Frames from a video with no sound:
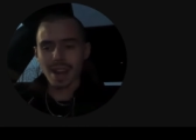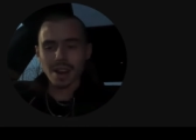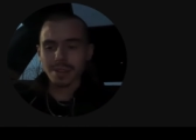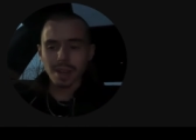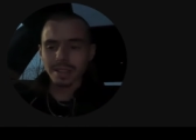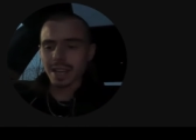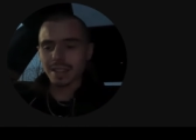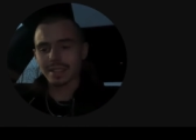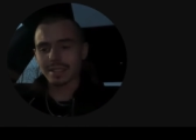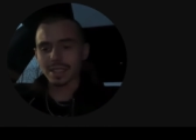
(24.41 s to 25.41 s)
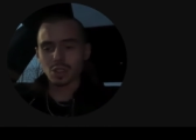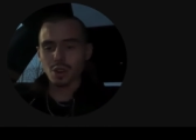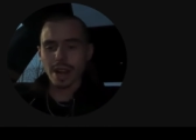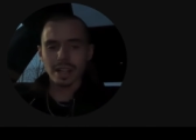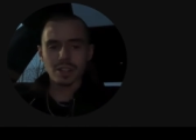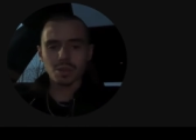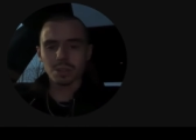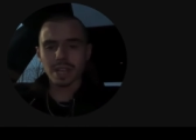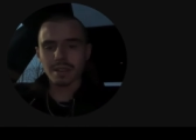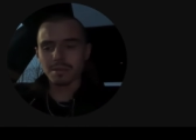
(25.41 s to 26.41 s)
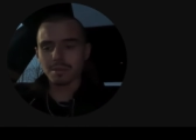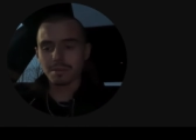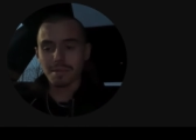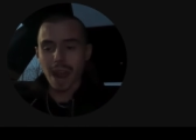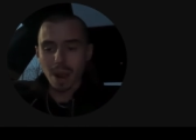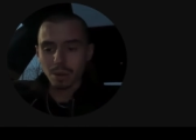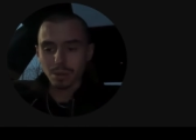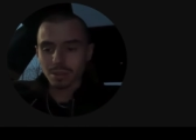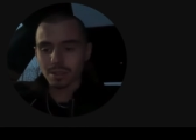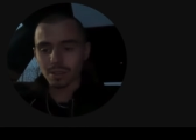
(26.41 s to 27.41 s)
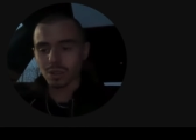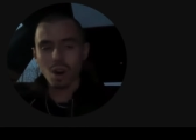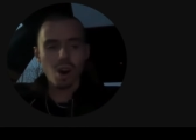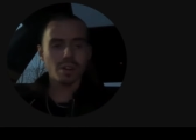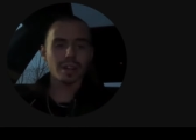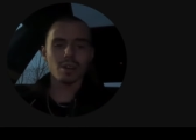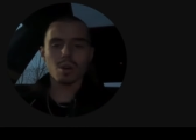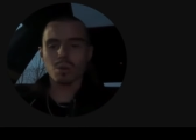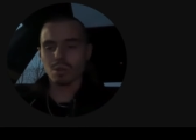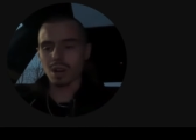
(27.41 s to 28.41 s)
I thought that this strategy would get found long ago.